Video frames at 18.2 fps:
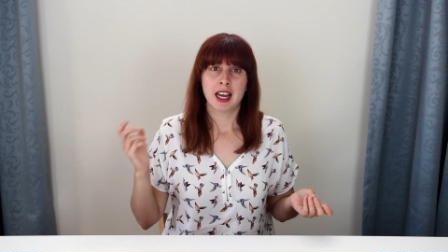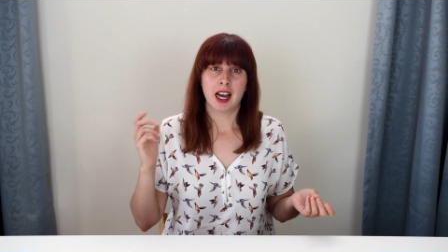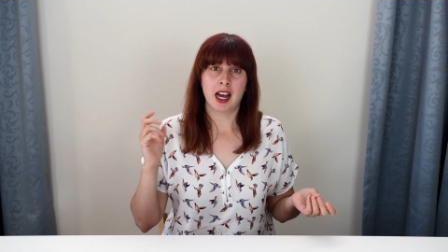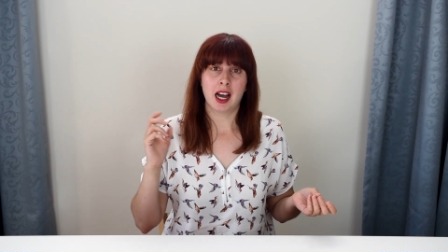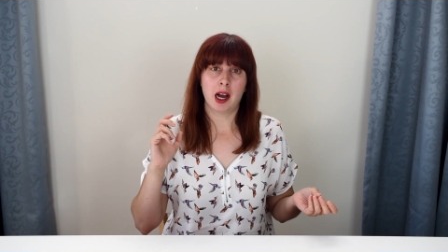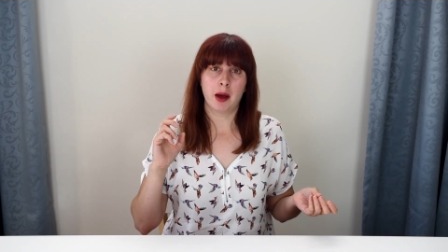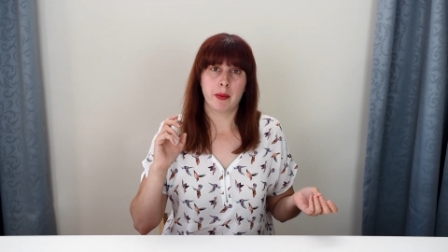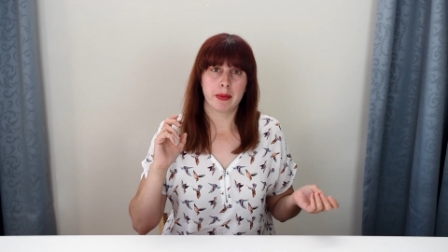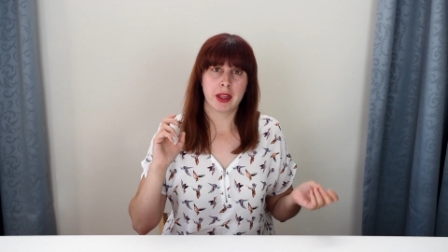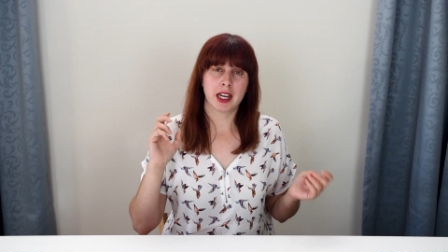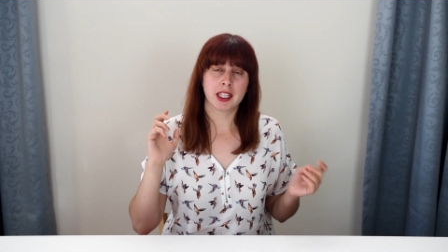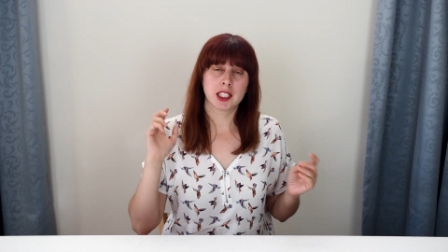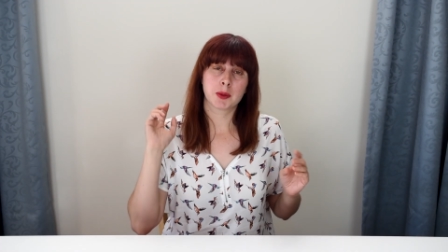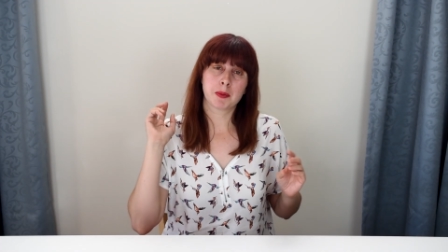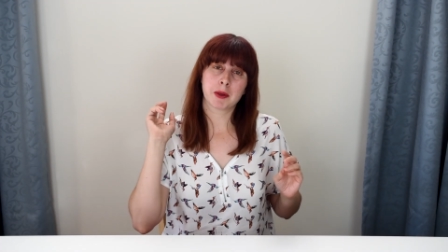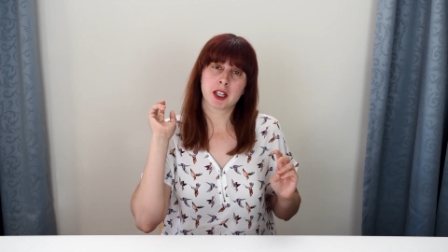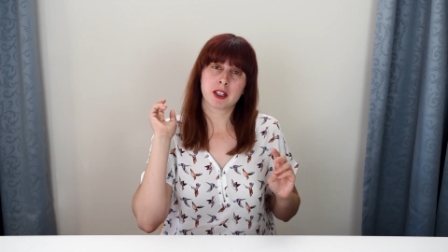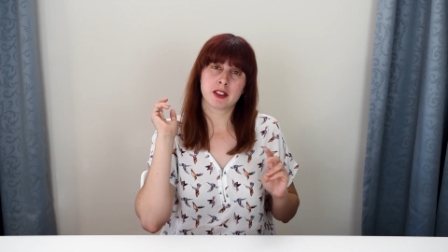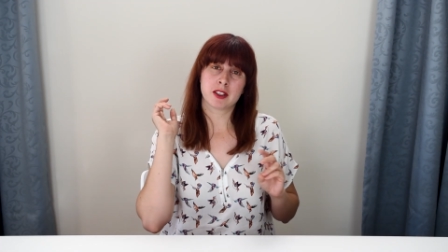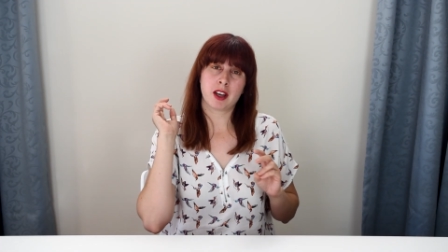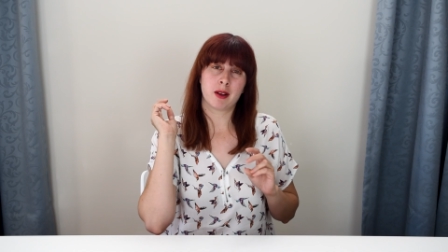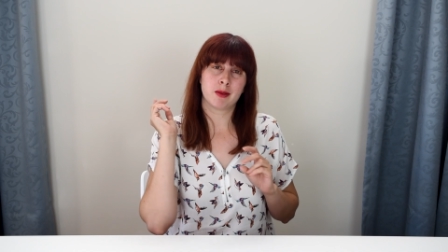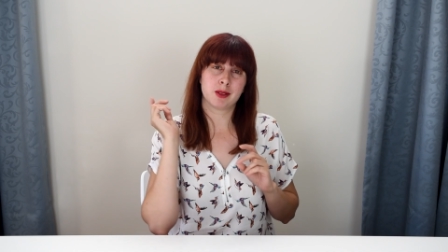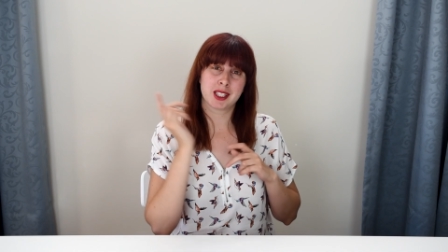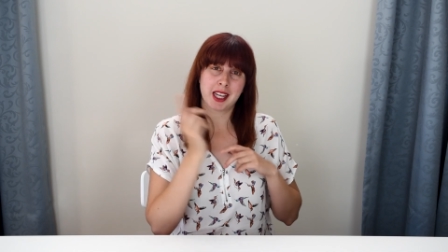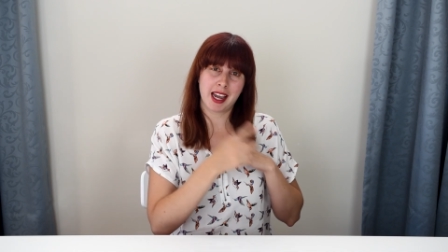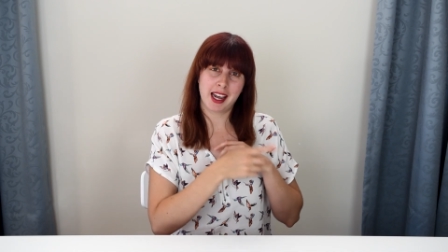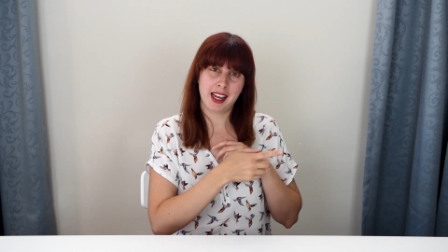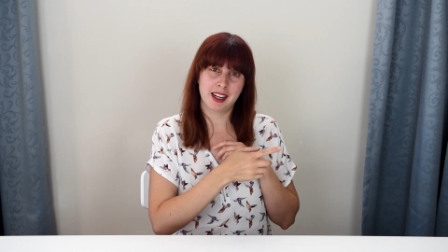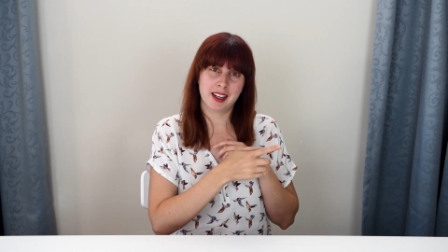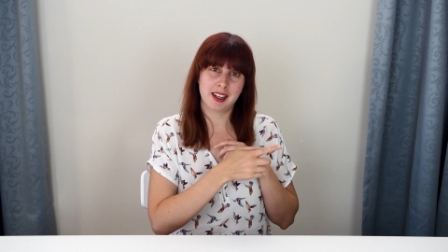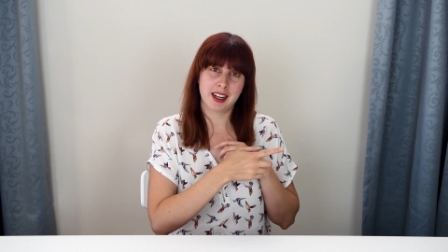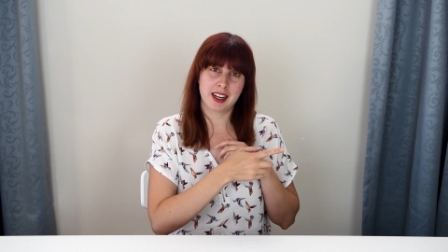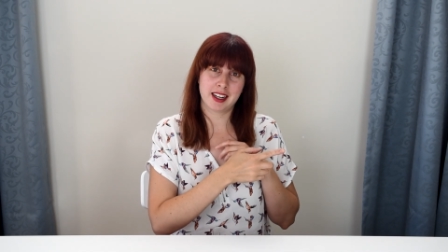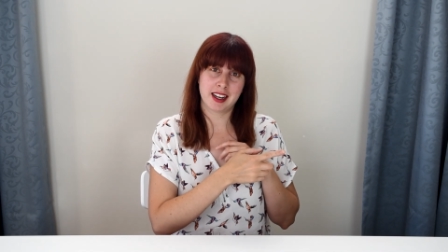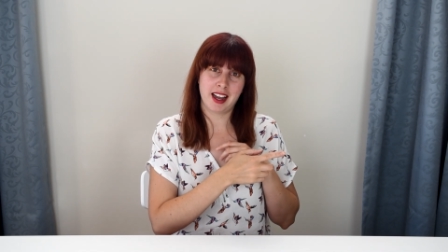That is because I was
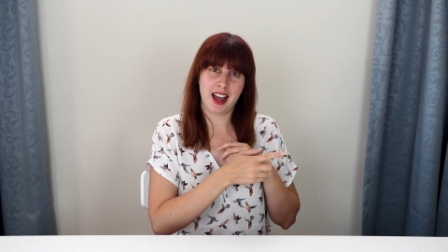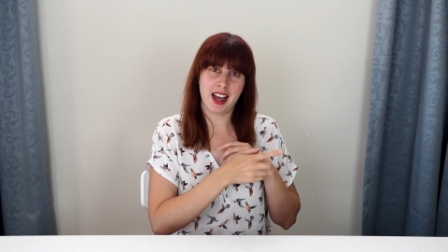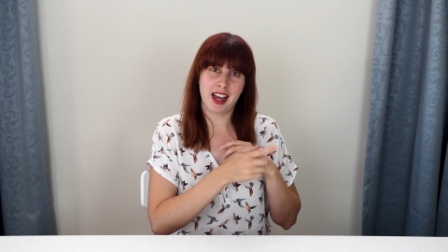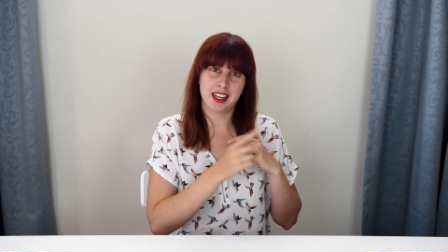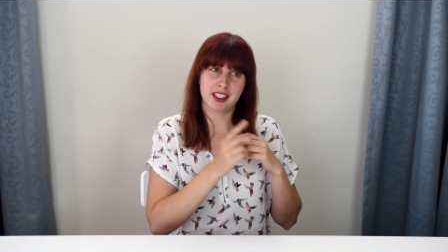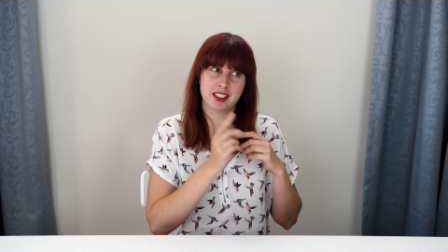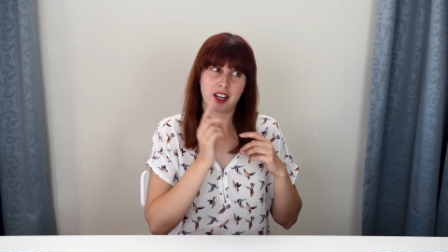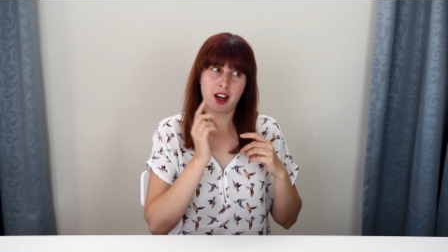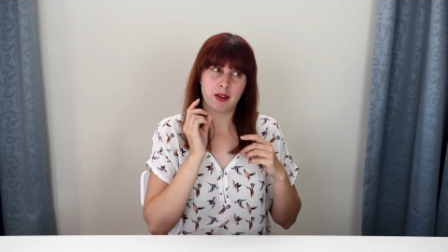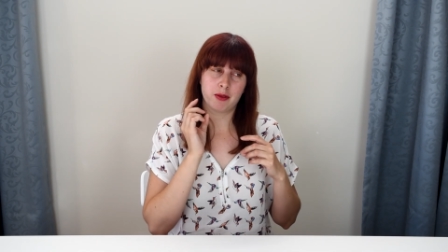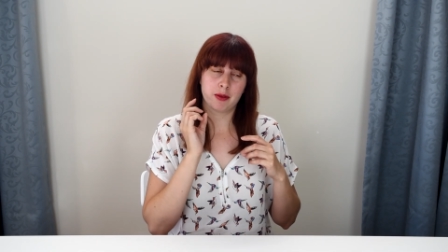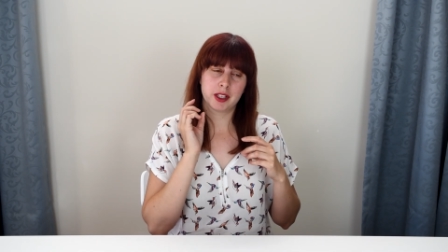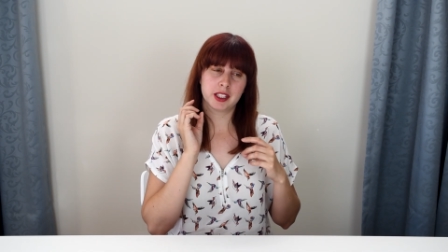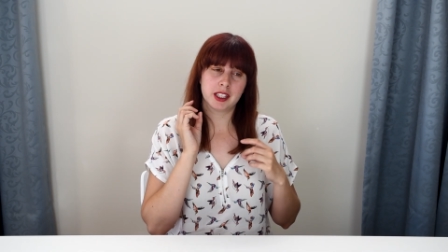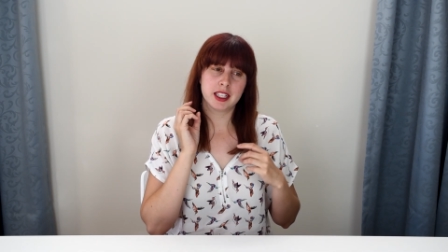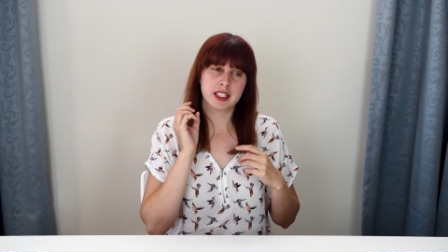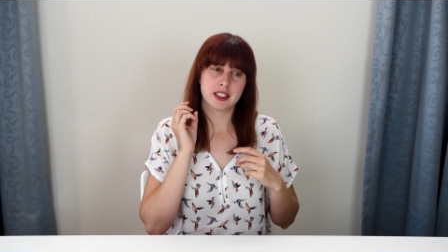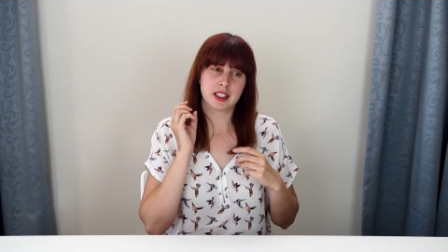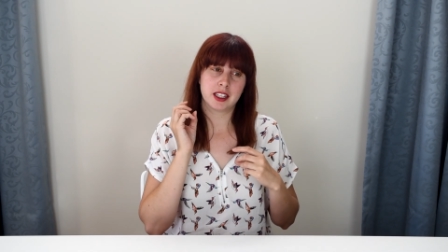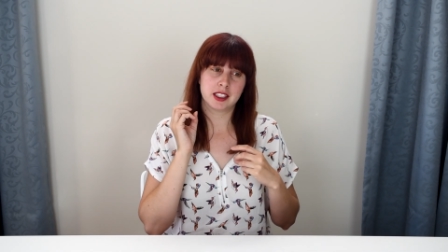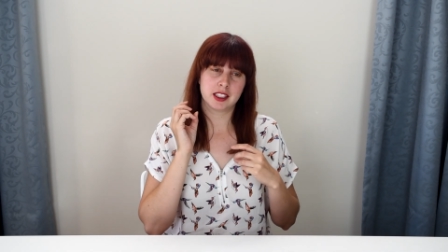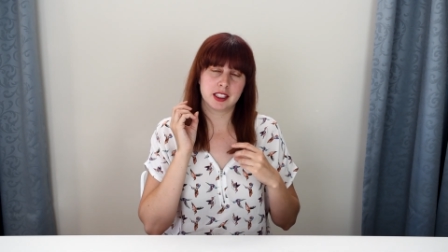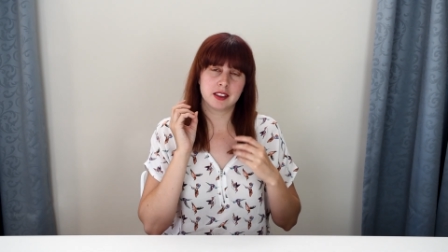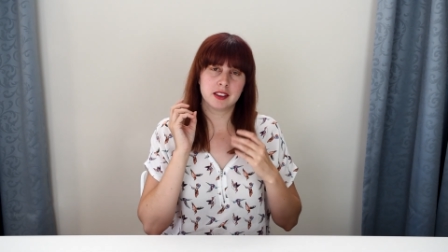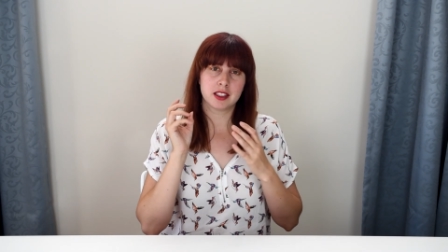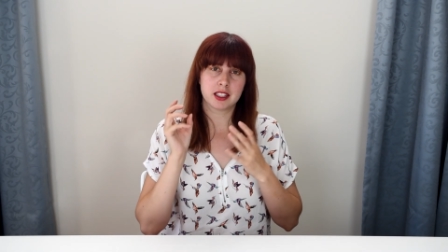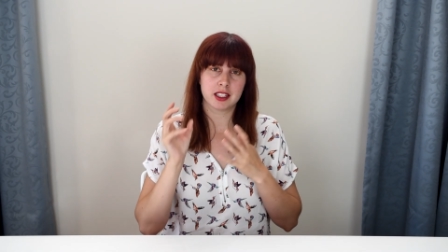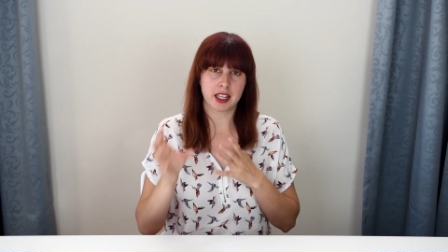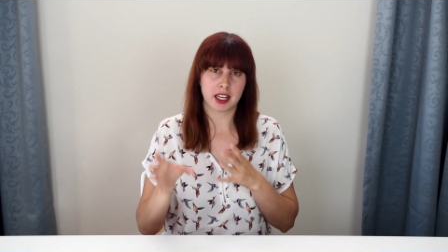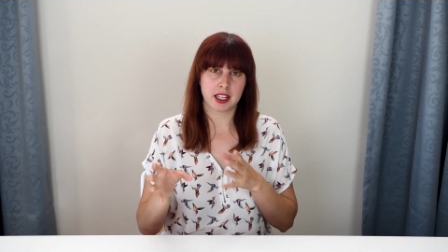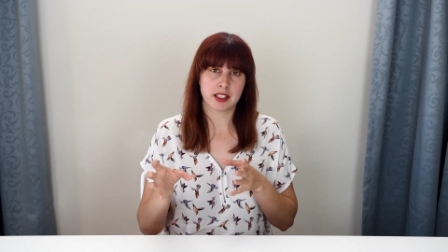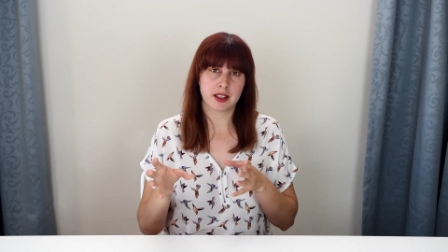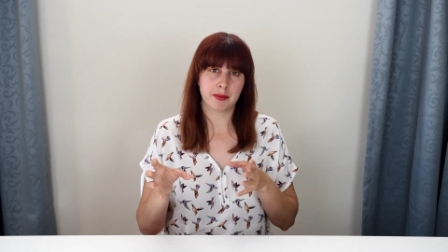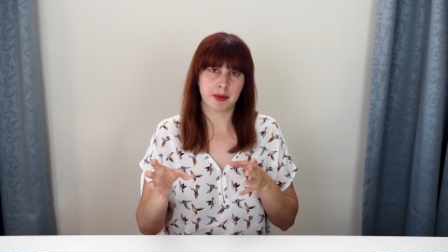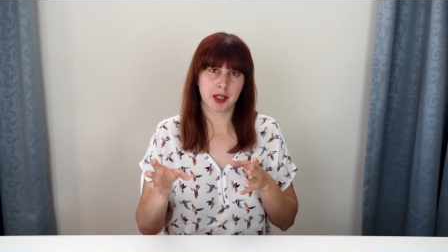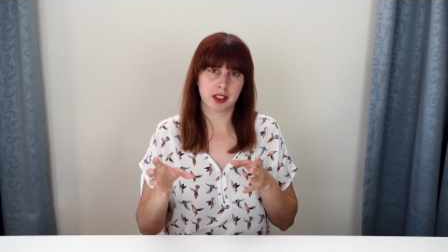editing and I realized I didn't say
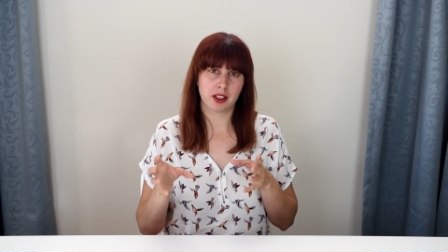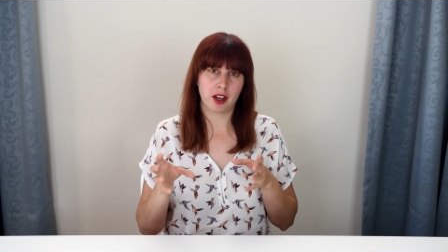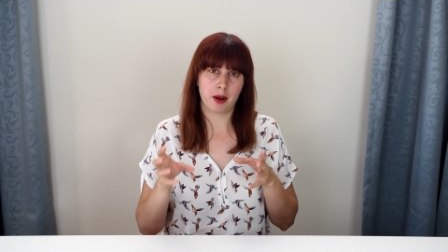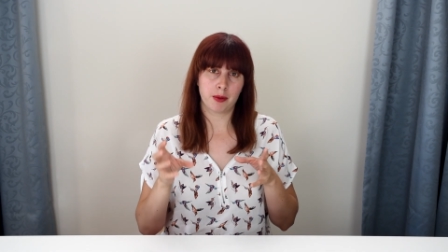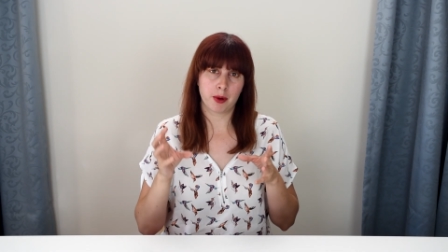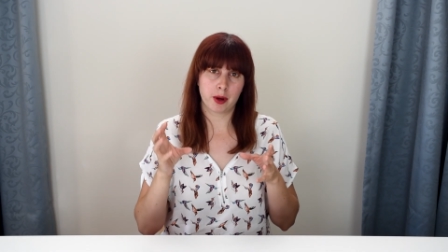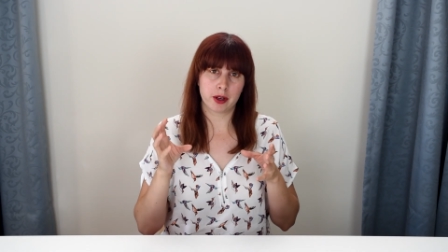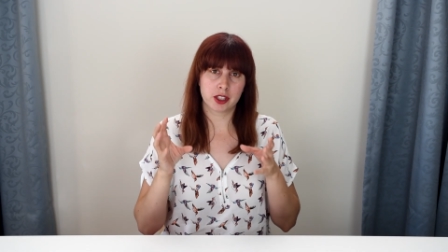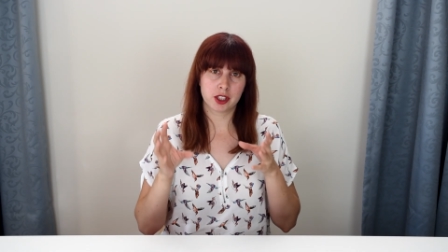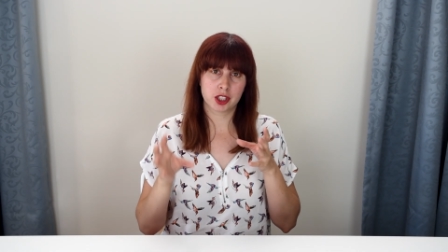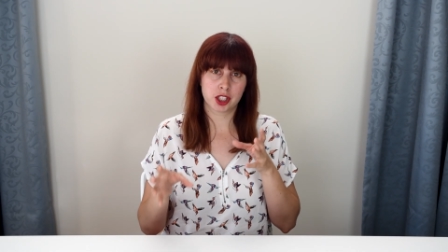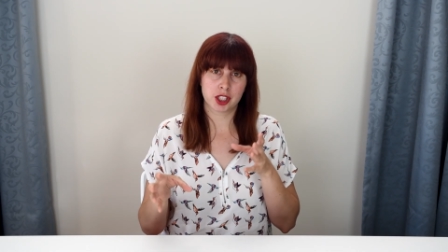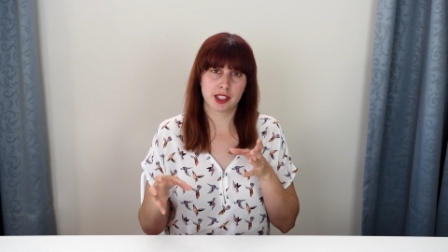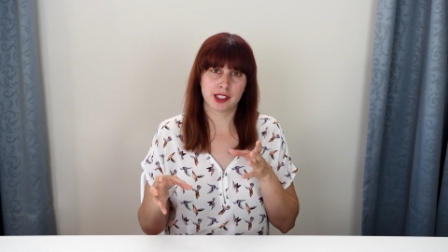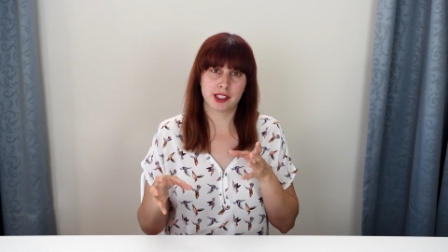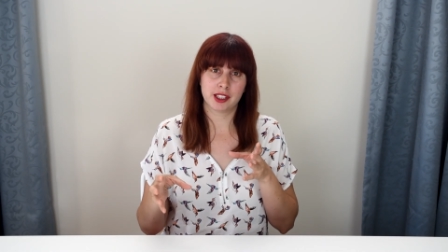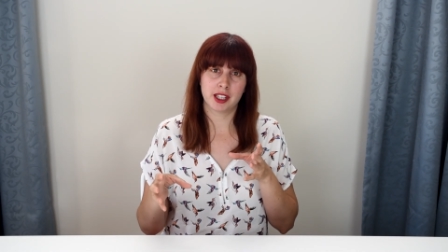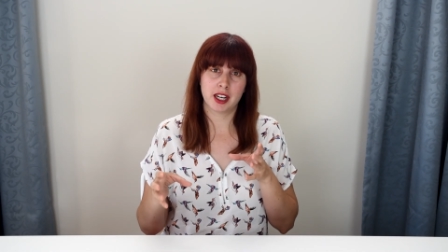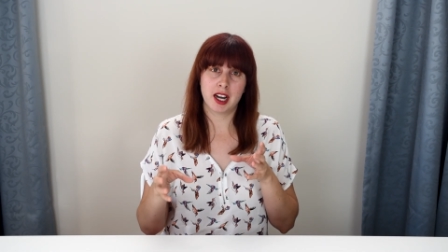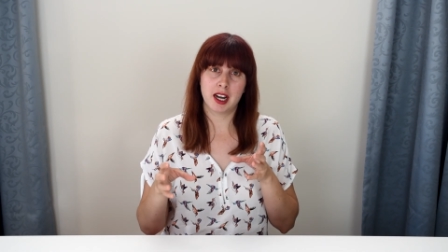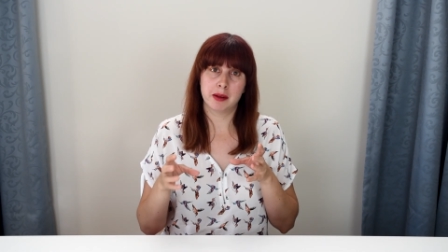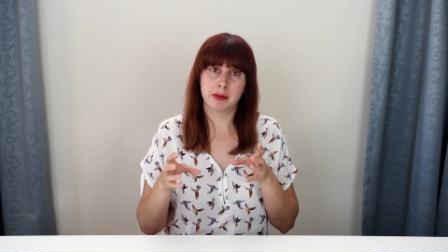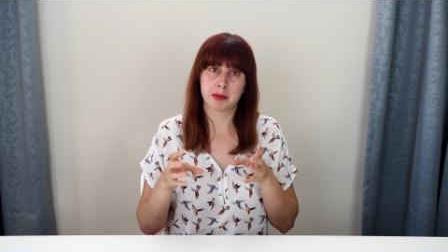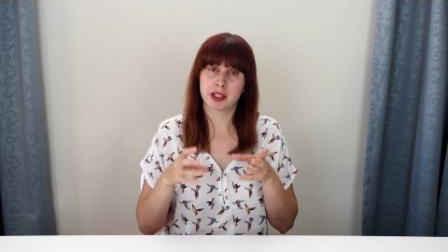something that I wanted to.